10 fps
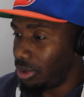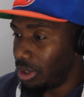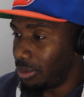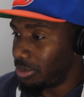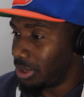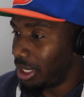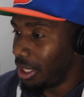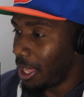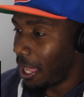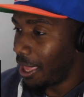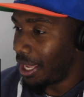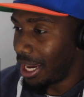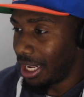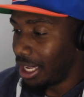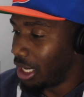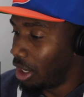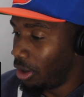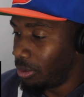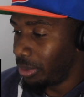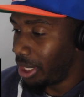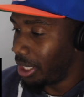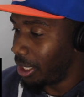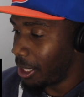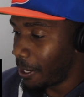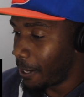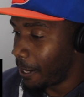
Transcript: You know what I'm saying? You gotta get going, man.